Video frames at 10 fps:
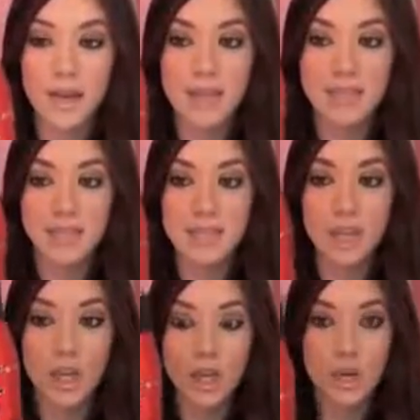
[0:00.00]
It comes in
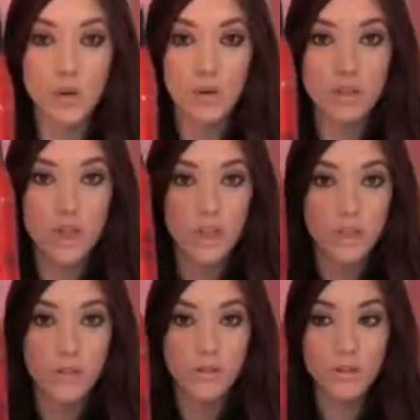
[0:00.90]
this huge,
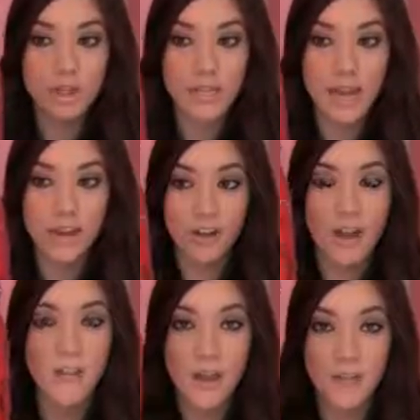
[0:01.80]
huge container
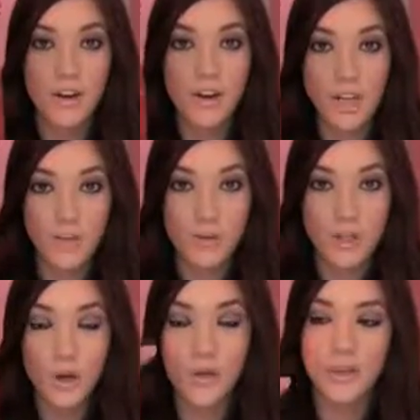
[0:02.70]
that I'm never going to use
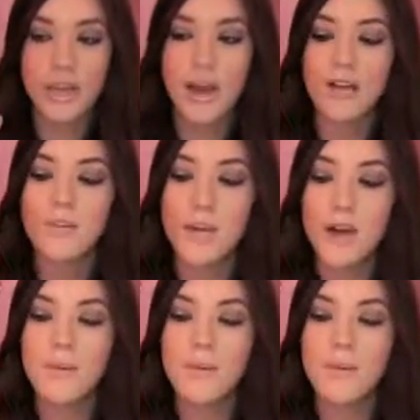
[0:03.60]
the whole thing of,